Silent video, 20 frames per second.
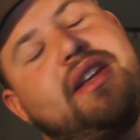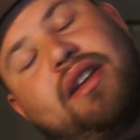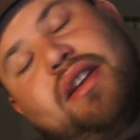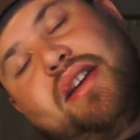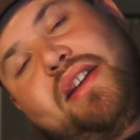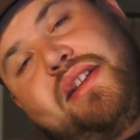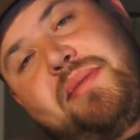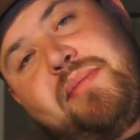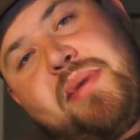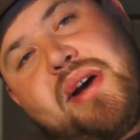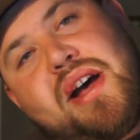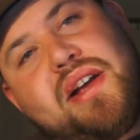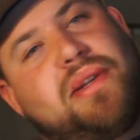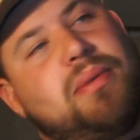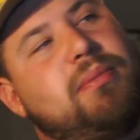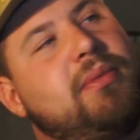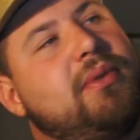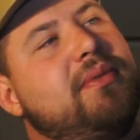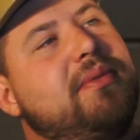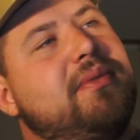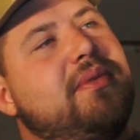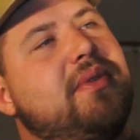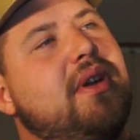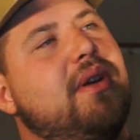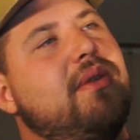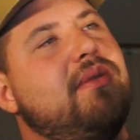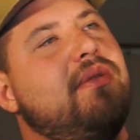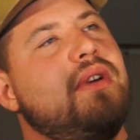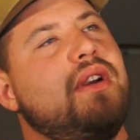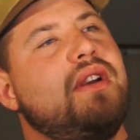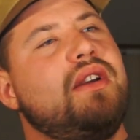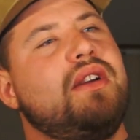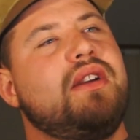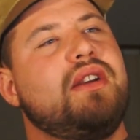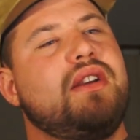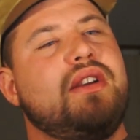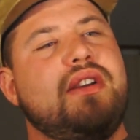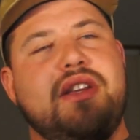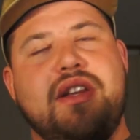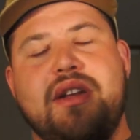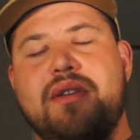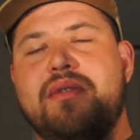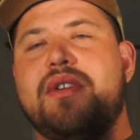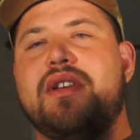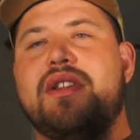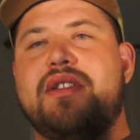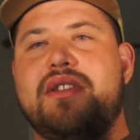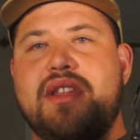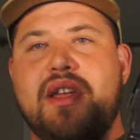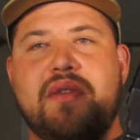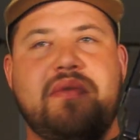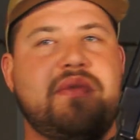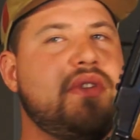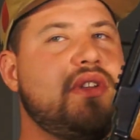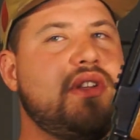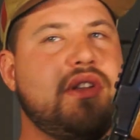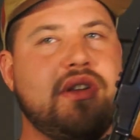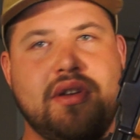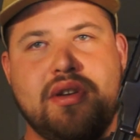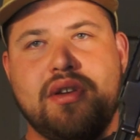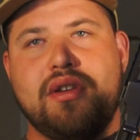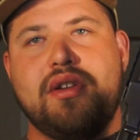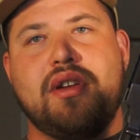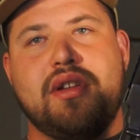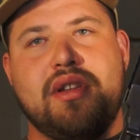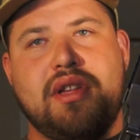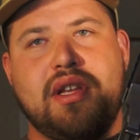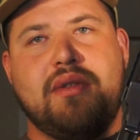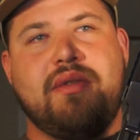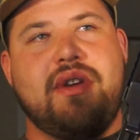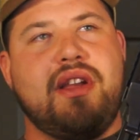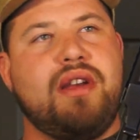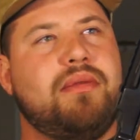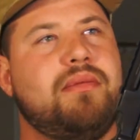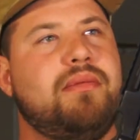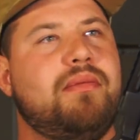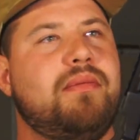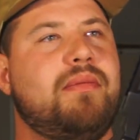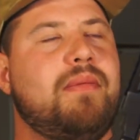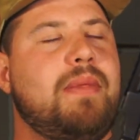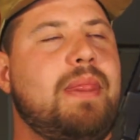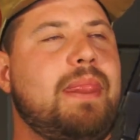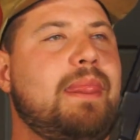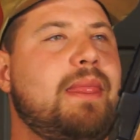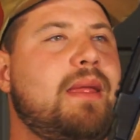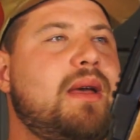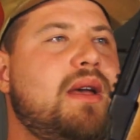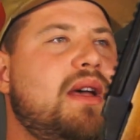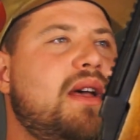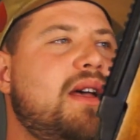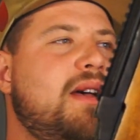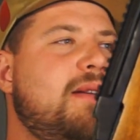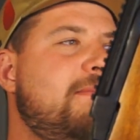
It's possible. So, you know, it's definitely a good hunting round. I